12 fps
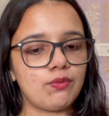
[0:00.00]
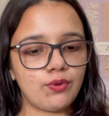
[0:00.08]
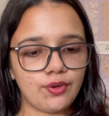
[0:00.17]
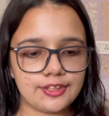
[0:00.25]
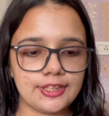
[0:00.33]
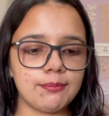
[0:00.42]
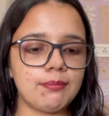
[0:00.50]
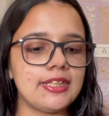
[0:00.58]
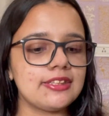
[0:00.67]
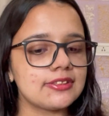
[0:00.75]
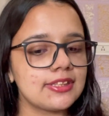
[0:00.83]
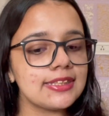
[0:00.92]
What it
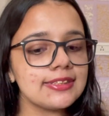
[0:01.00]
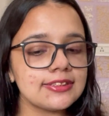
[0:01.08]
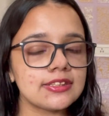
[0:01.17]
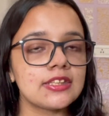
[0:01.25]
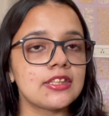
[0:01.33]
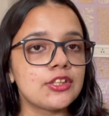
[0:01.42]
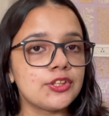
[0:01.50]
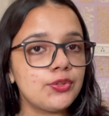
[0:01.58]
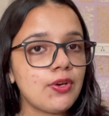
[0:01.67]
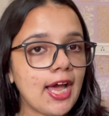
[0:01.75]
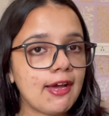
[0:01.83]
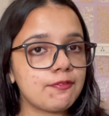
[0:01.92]
means is
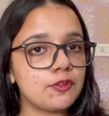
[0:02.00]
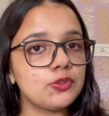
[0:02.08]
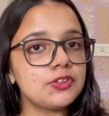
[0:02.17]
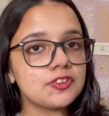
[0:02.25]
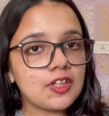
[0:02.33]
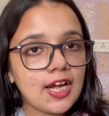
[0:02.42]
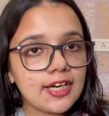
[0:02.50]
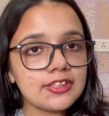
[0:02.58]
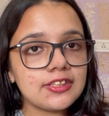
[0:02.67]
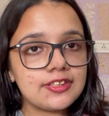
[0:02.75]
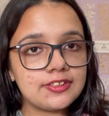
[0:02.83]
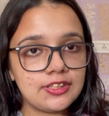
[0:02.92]
you have to
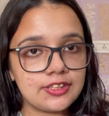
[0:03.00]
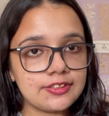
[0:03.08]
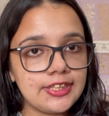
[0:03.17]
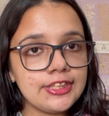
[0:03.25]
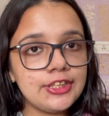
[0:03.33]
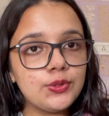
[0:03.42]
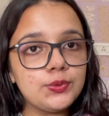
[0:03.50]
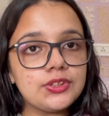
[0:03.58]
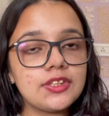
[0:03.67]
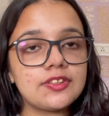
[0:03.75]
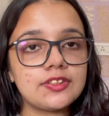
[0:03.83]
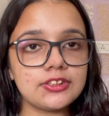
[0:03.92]
start conducting
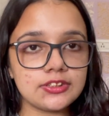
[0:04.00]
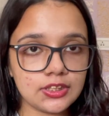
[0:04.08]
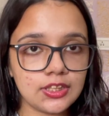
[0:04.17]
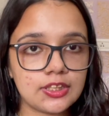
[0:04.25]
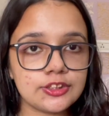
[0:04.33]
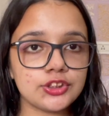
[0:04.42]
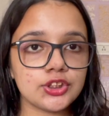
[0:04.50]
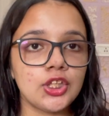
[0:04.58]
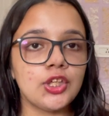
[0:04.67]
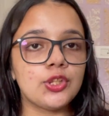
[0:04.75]
user research